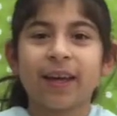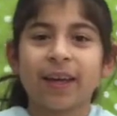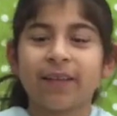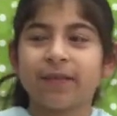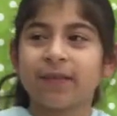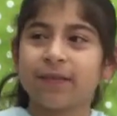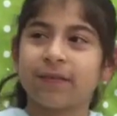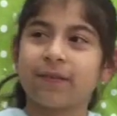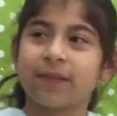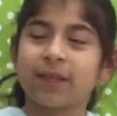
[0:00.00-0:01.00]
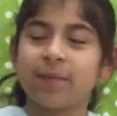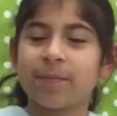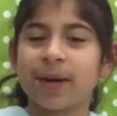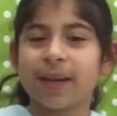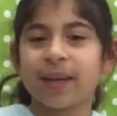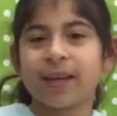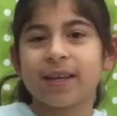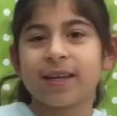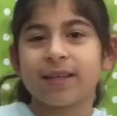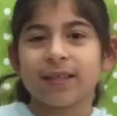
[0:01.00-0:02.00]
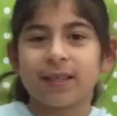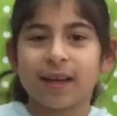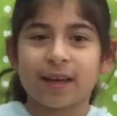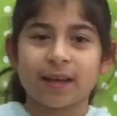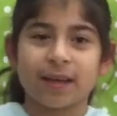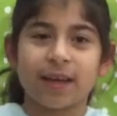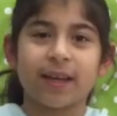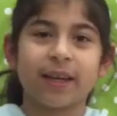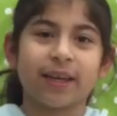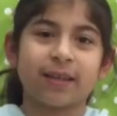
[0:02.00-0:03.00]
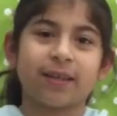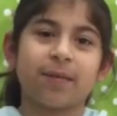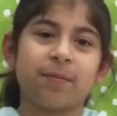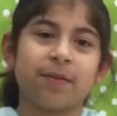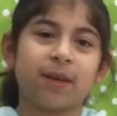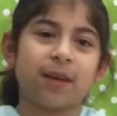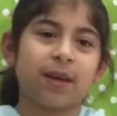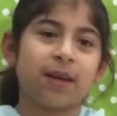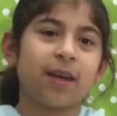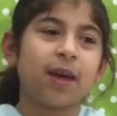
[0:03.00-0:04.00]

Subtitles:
if somebody is, like, eating something